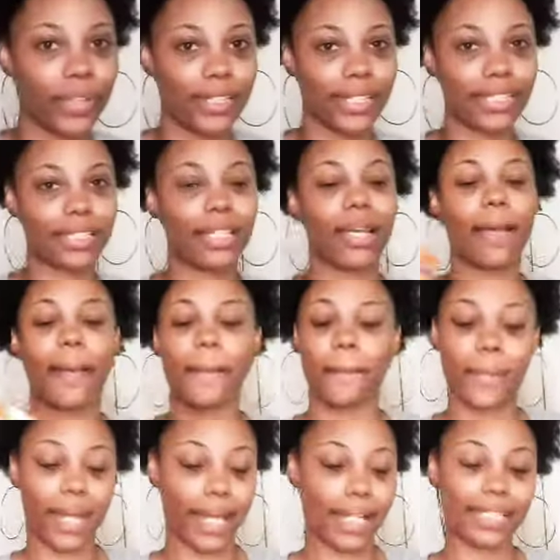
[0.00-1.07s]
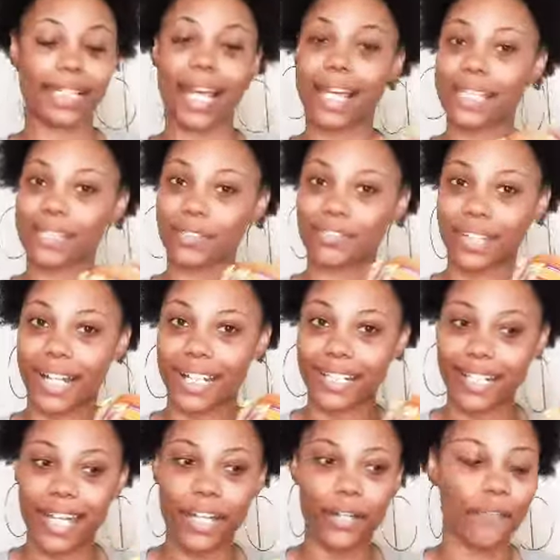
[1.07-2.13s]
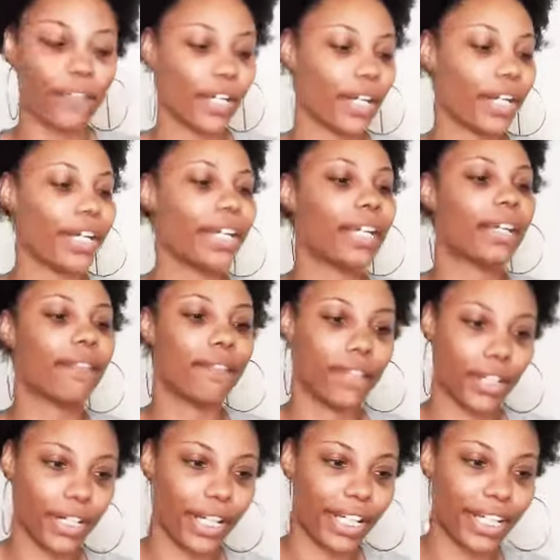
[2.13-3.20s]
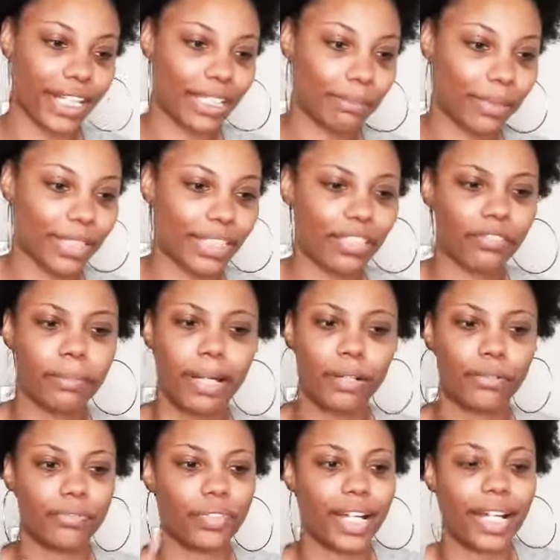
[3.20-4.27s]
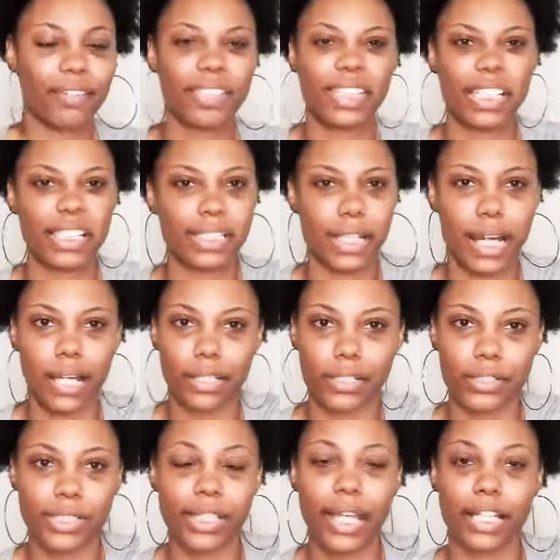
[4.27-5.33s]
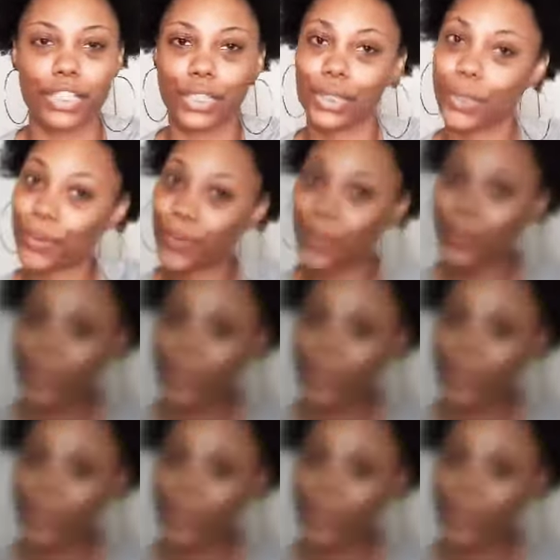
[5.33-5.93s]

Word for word: with this mask as of right now. Very, very inexpensive, about five, six dollars at your local